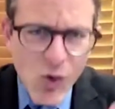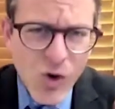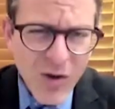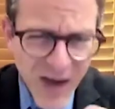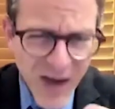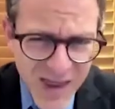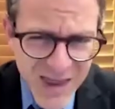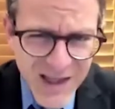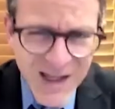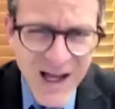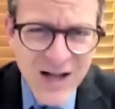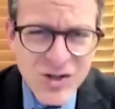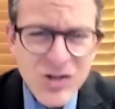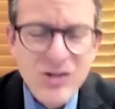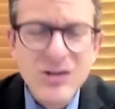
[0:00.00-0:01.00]
or
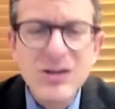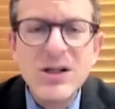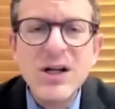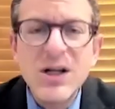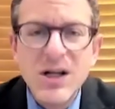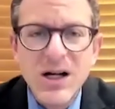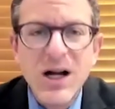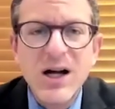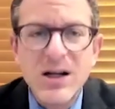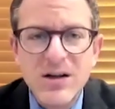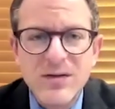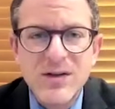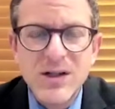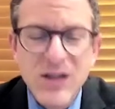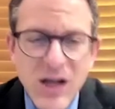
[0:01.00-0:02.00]
pathological
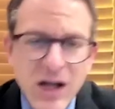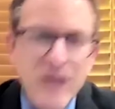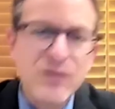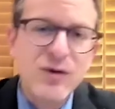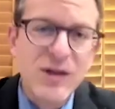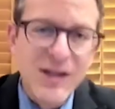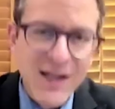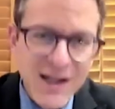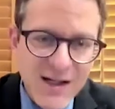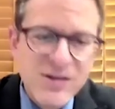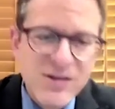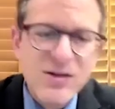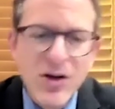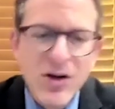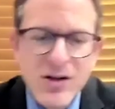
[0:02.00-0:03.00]
cognitive decline
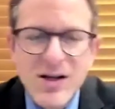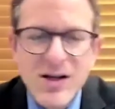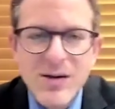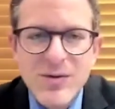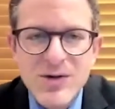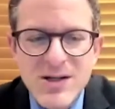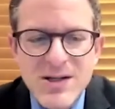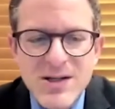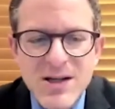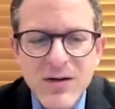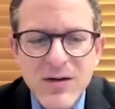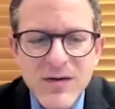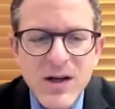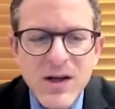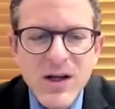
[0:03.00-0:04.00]
related to Alzheimer's
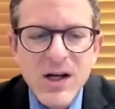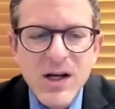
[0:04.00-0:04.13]
itself.